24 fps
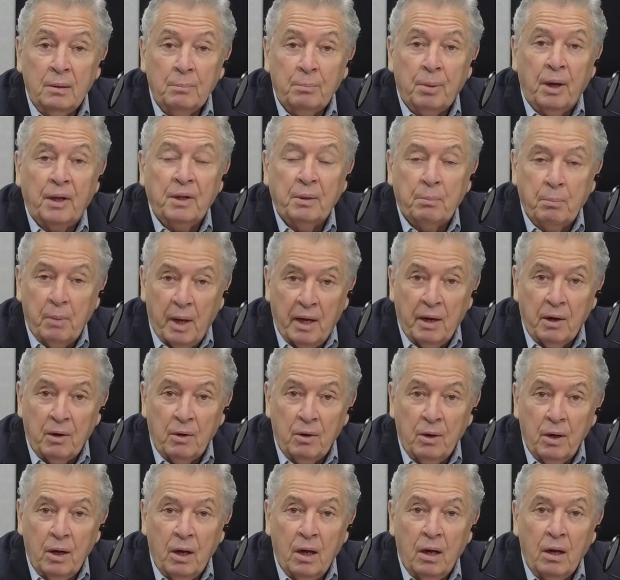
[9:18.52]
by the
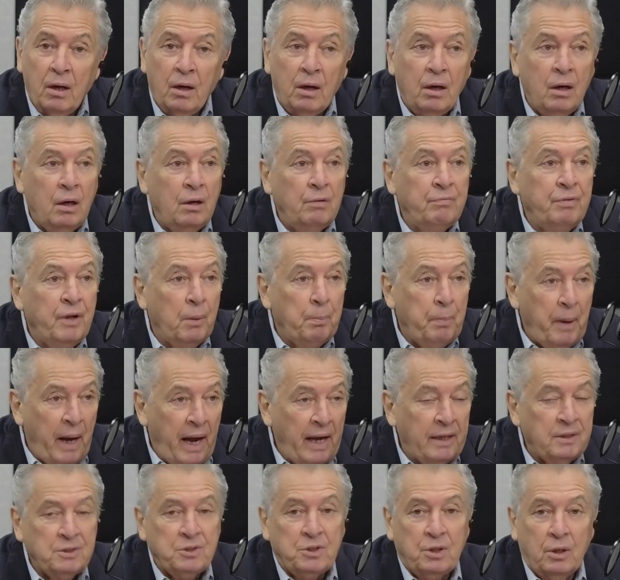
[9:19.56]
mayor of El
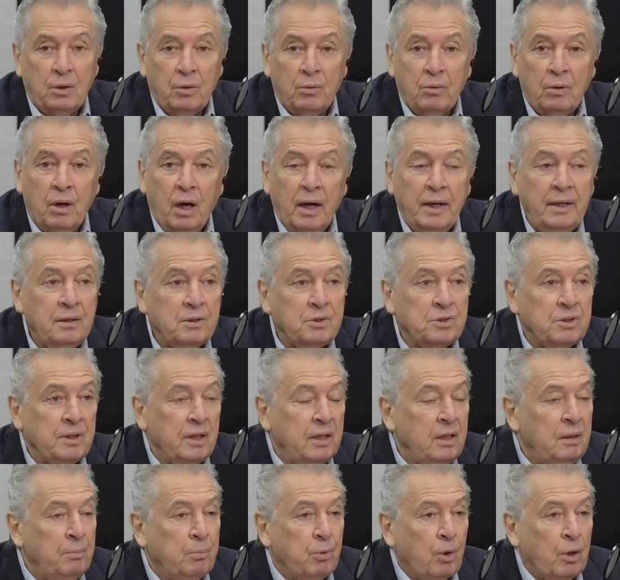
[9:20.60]
Paso. I
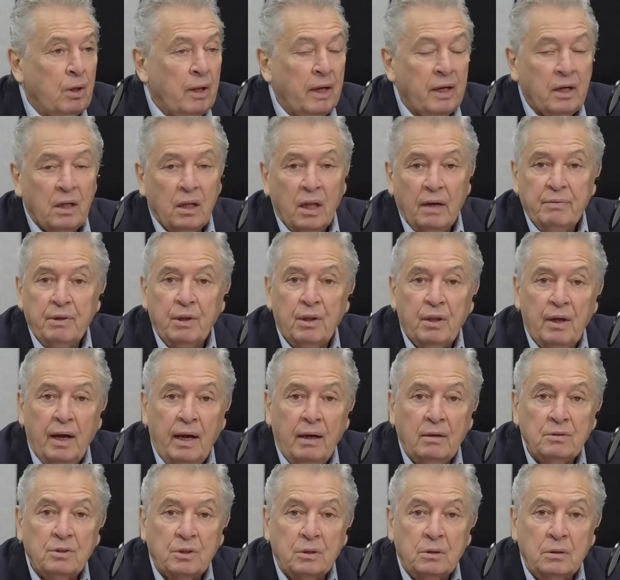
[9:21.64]
understand he brought like
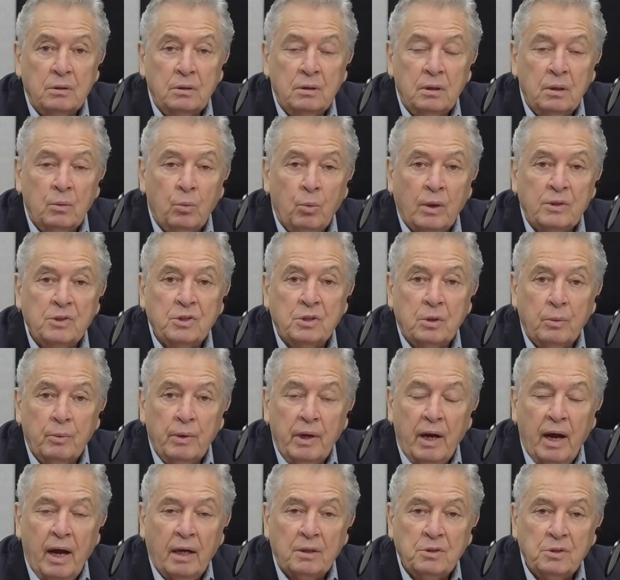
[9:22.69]
11,000. What's the
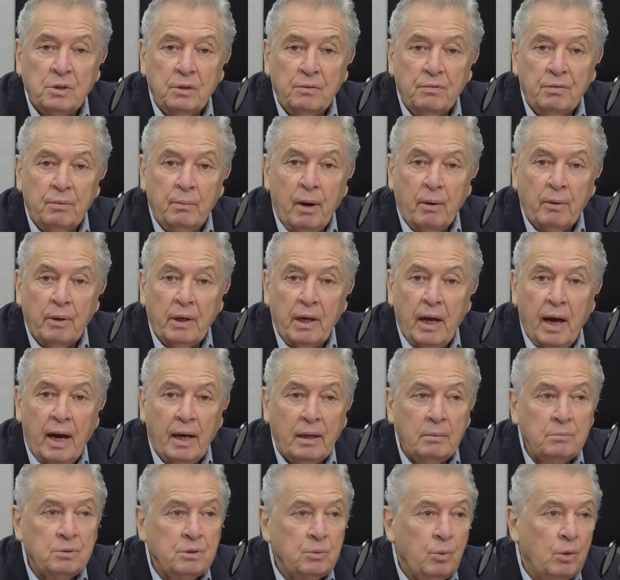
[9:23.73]
reaction from Eric
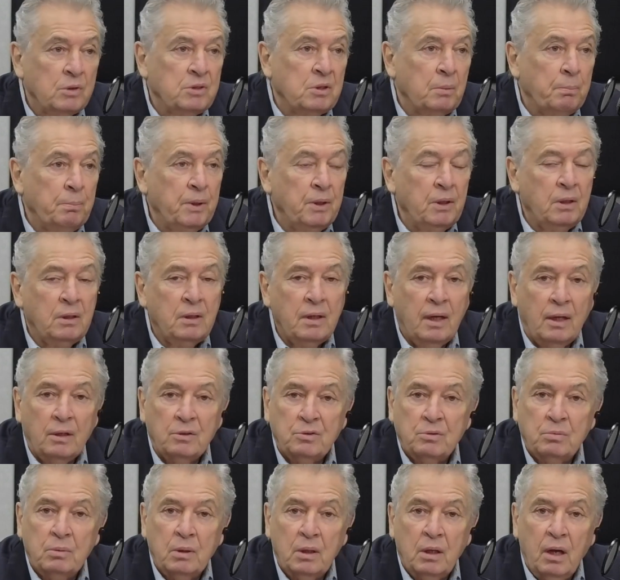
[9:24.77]
Adams? He wants a billion
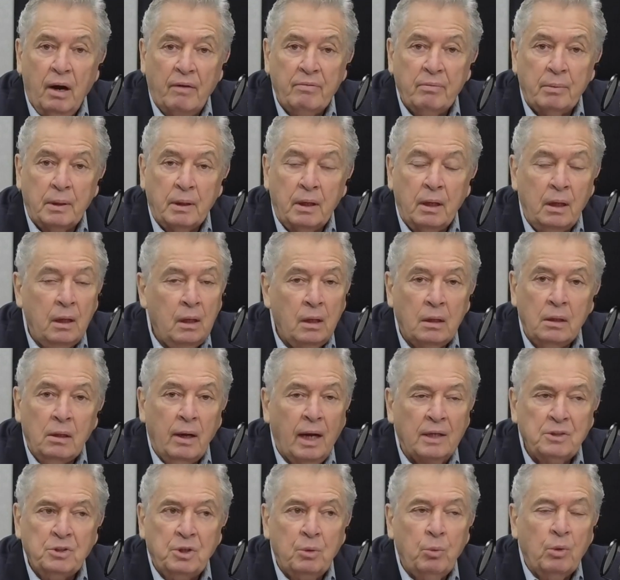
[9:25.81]
dollars from the government. No,
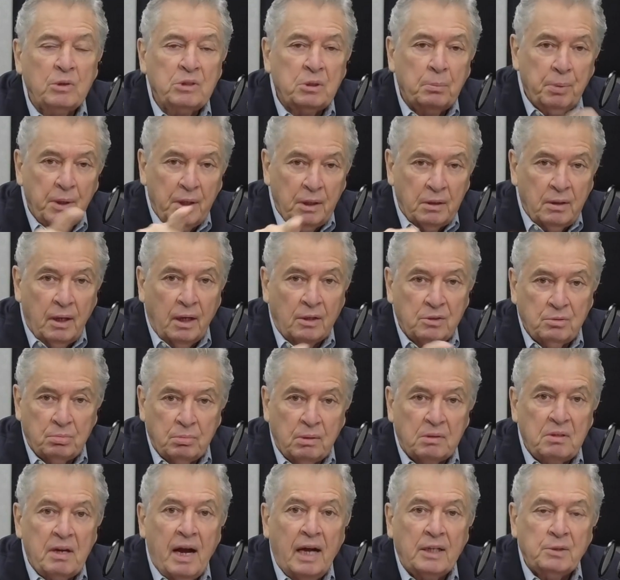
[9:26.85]
actually wants a billion dollars from
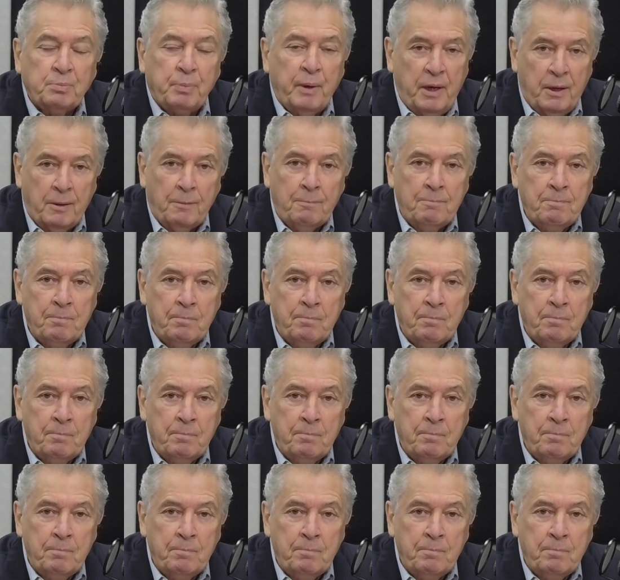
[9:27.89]
the taxpayer.